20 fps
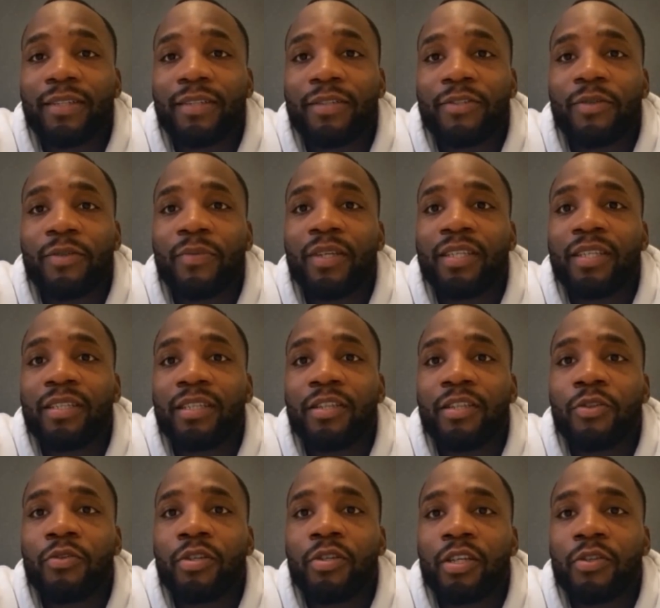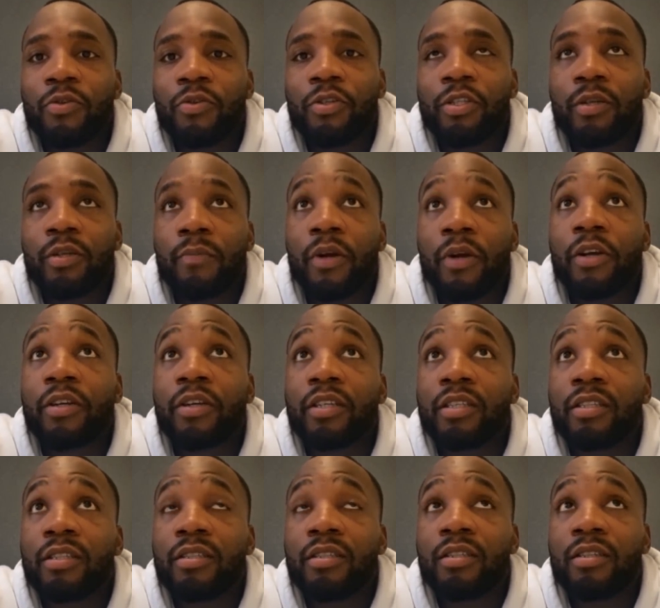You know what I mean? And I know I know in America,
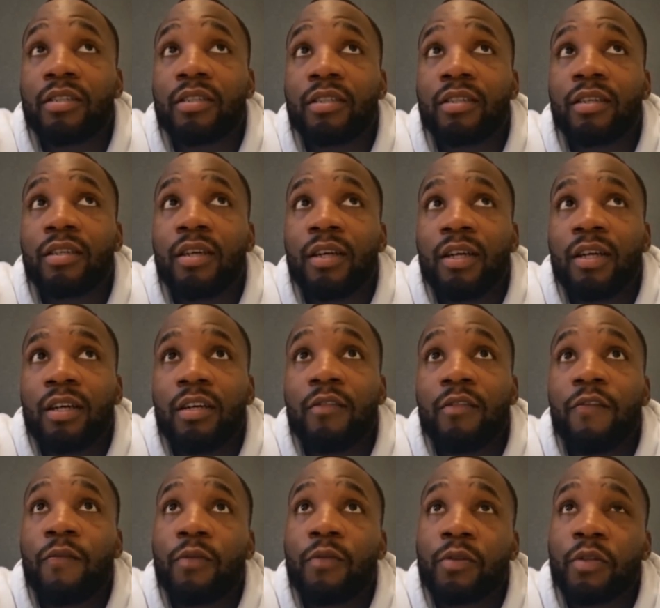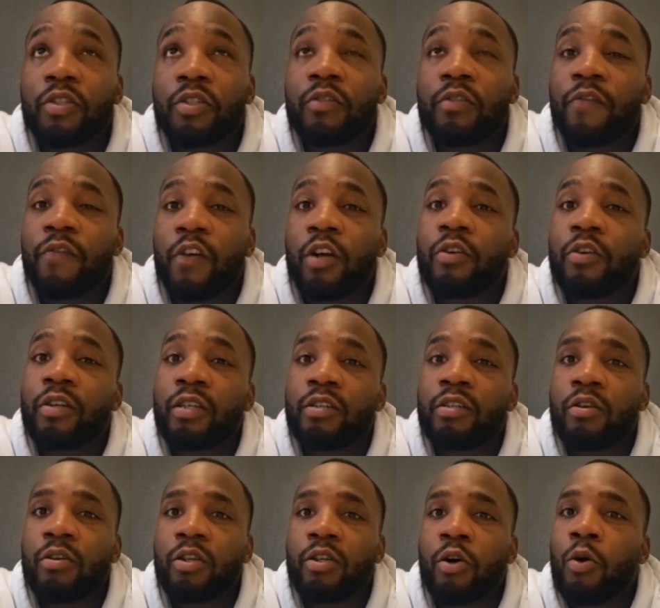uh, in, especially in Florida,
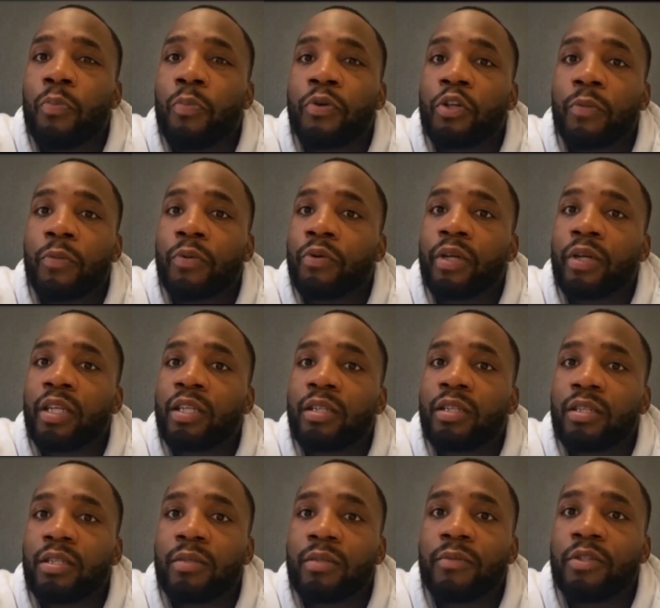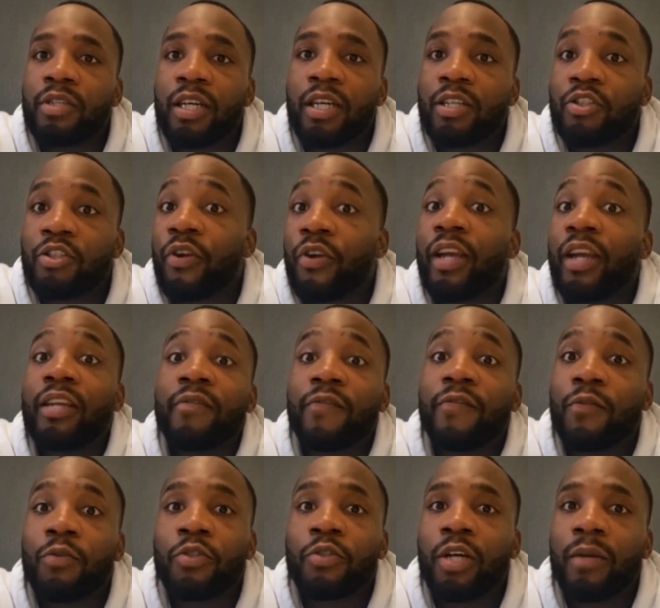they already opened up already, and they've been mm-hmm. like training
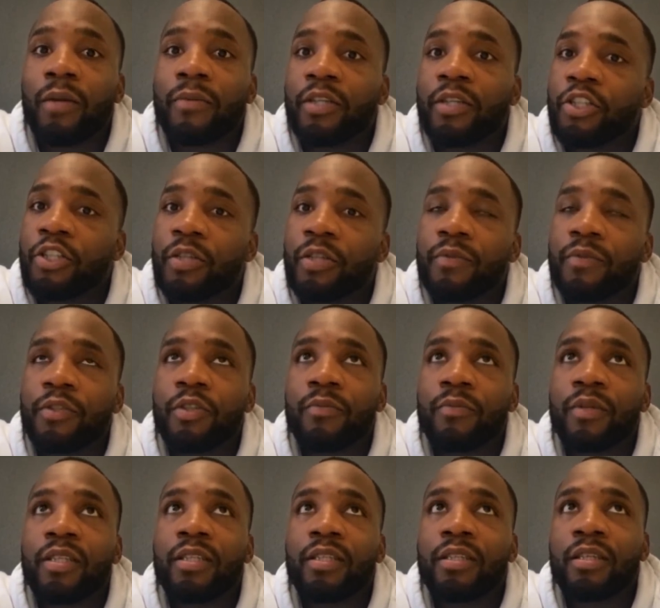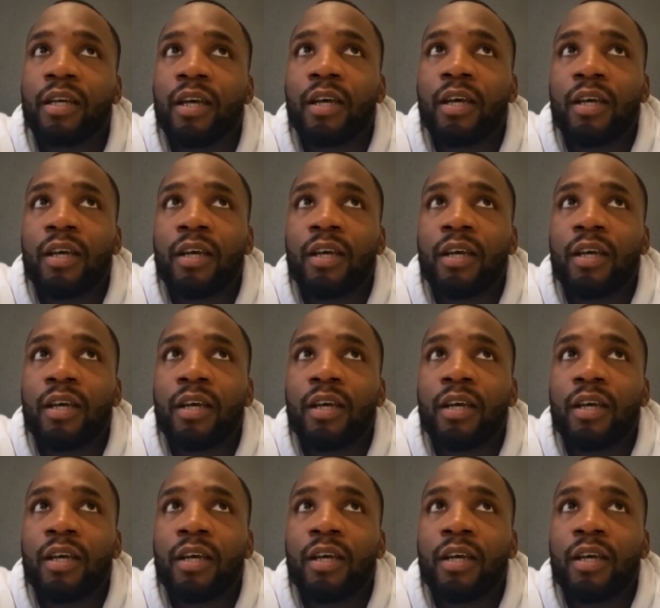time in the gym. You know what I mean? And,